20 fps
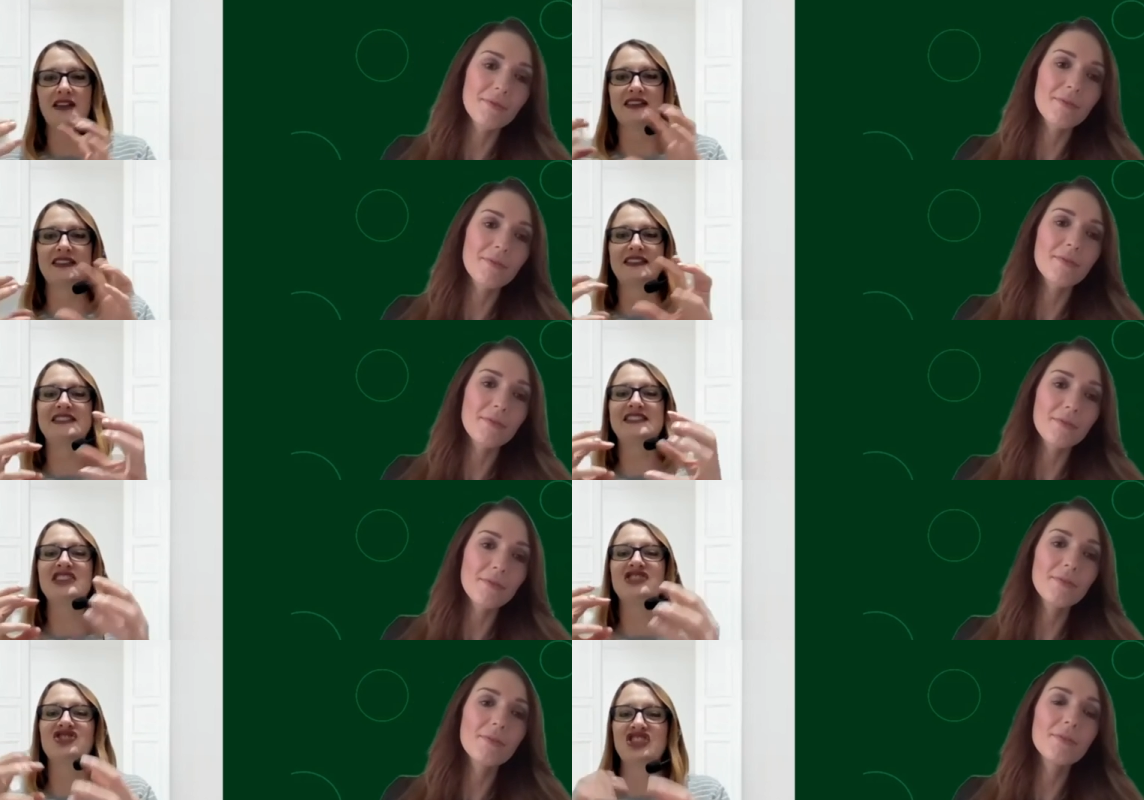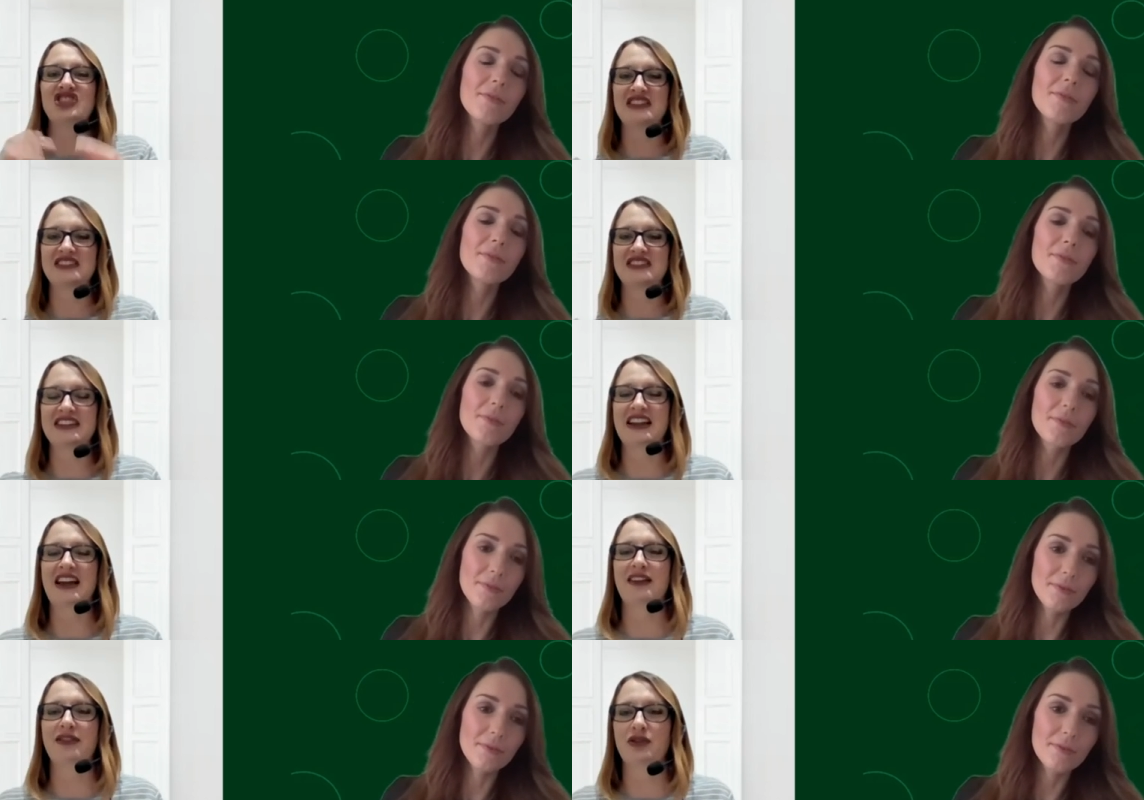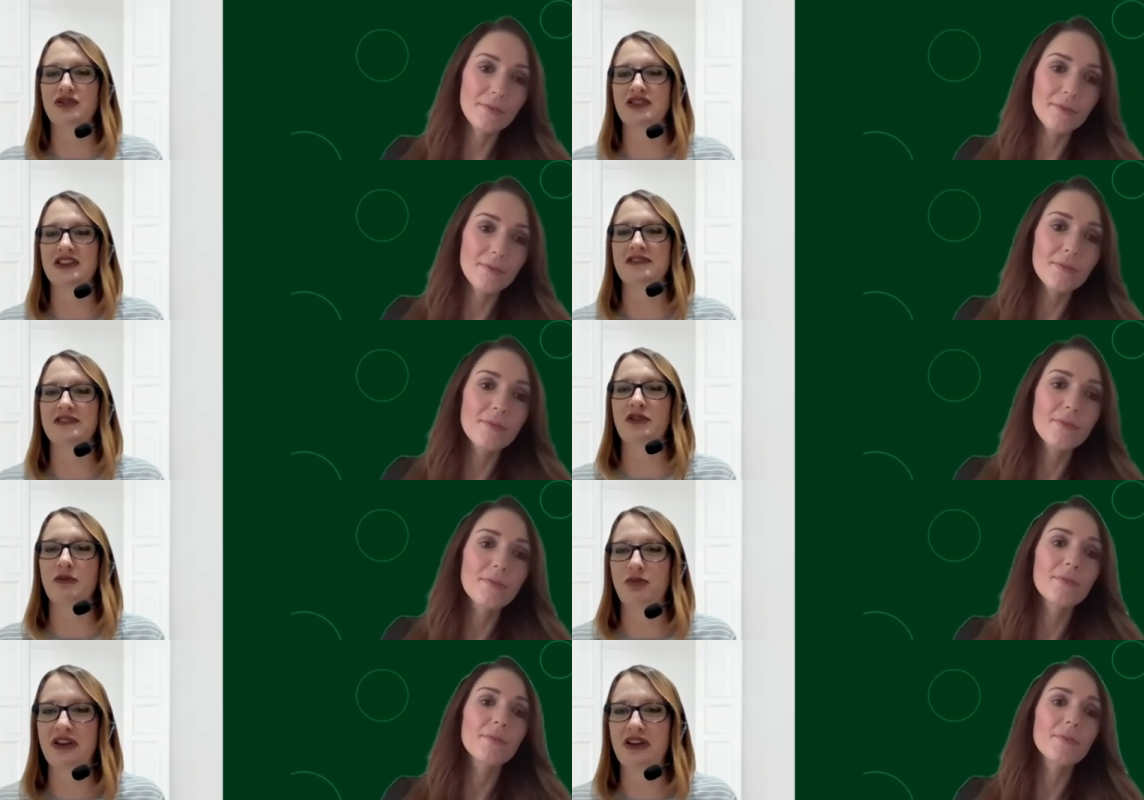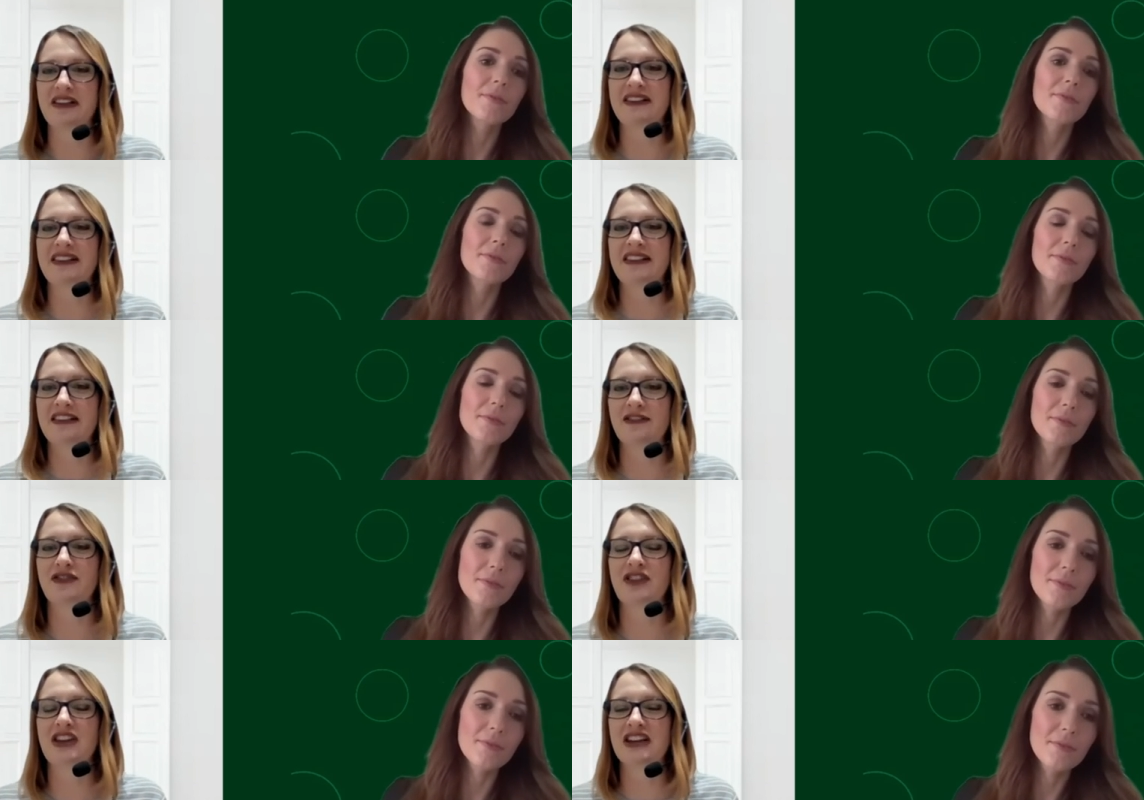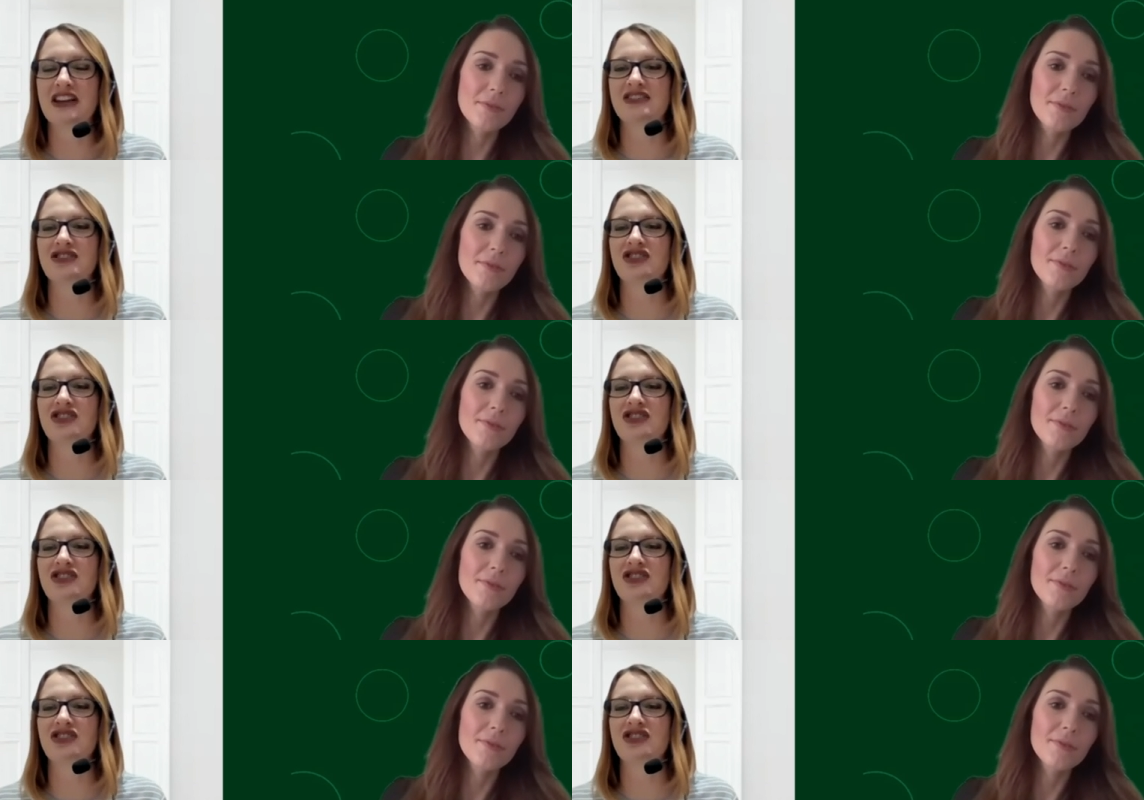Speaker 1: stitching together different pieces of kit